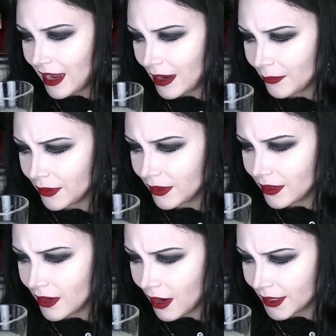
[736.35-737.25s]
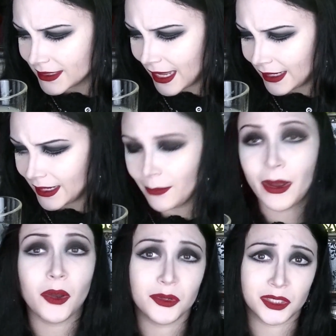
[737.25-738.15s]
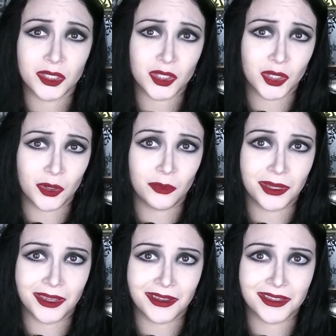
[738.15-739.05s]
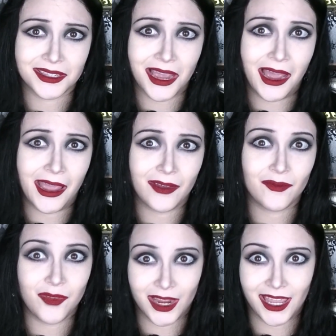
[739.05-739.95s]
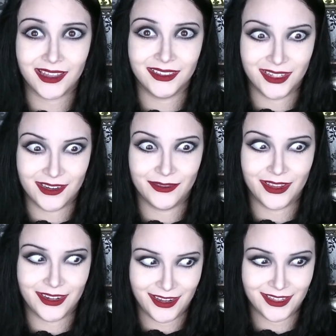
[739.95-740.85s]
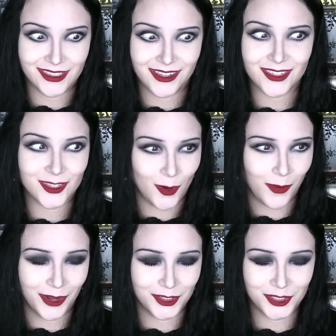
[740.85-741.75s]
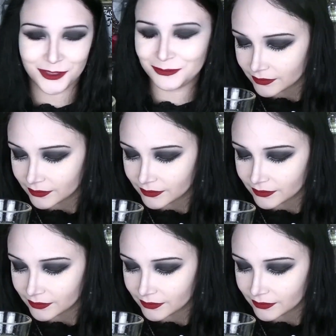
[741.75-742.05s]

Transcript: I'm not exactly opposed to because I fucking love anise so much.